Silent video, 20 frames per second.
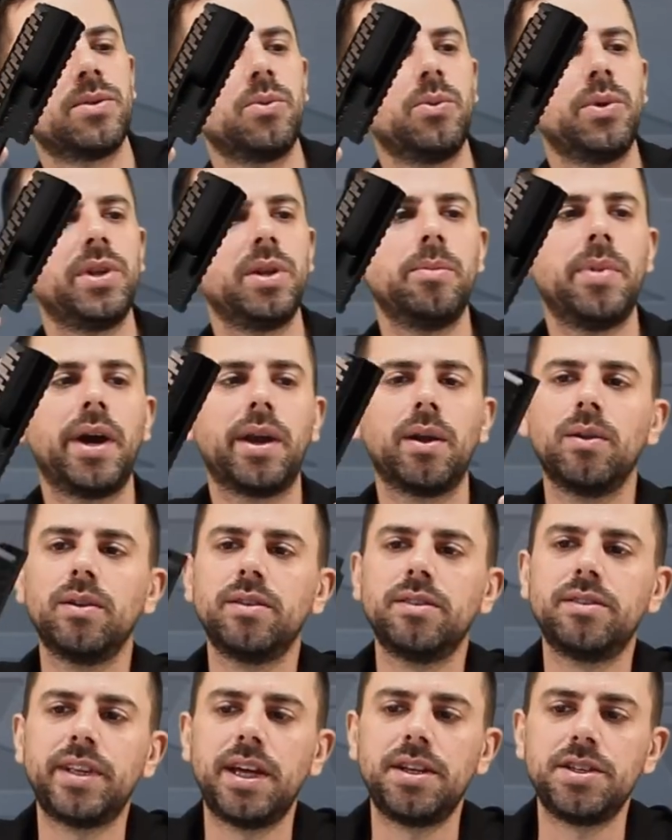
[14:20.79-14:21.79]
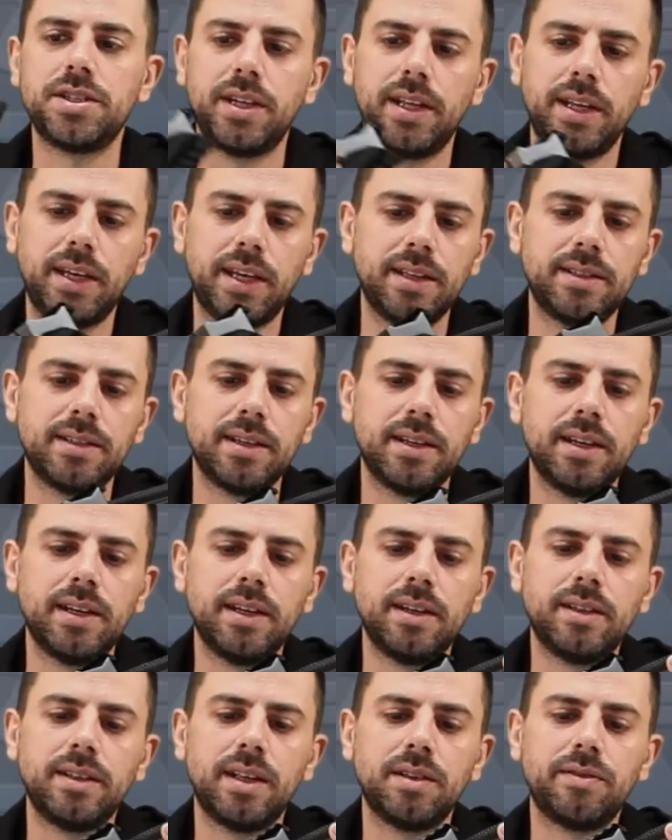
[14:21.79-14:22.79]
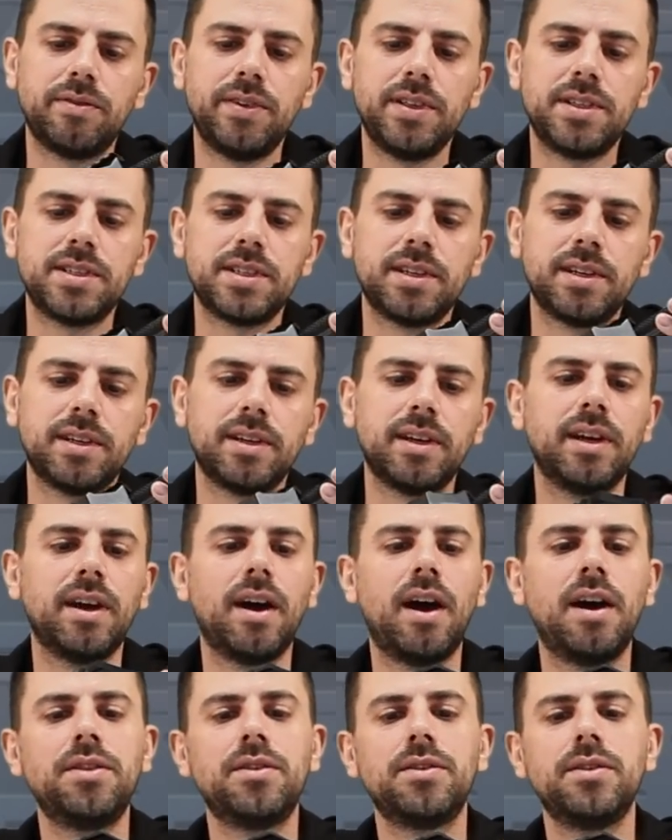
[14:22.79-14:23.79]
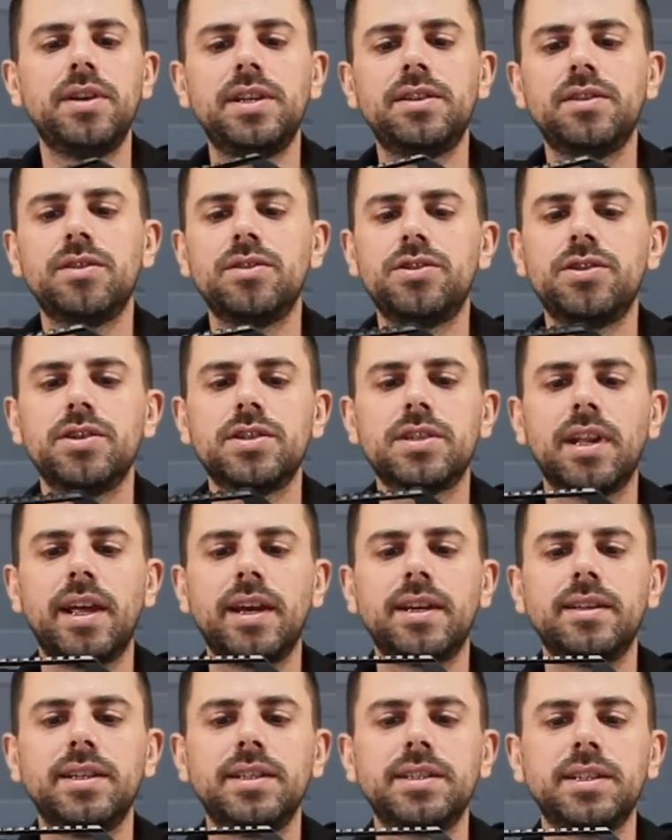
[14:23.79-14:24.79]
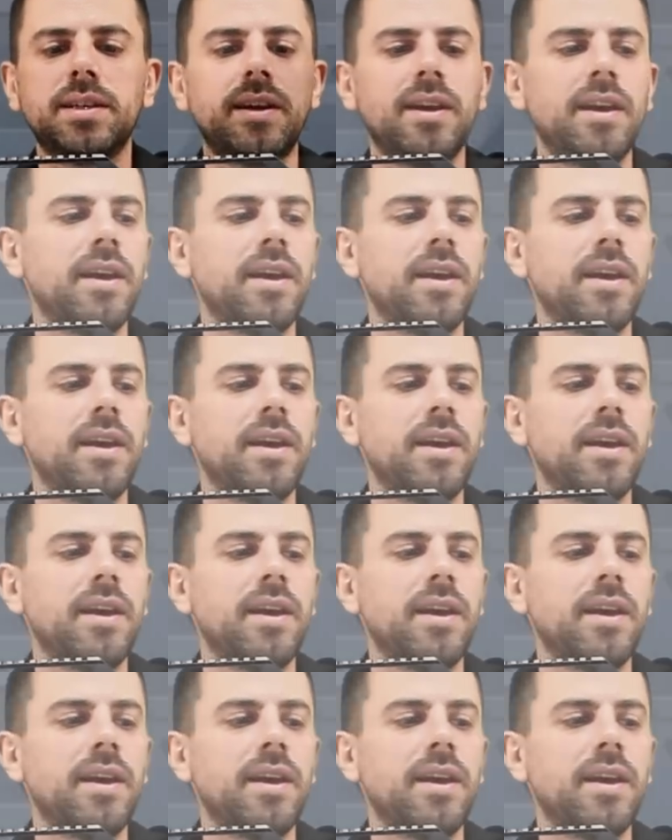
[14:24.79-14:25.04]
with a barrel tensioning kit that fits underneath just like this,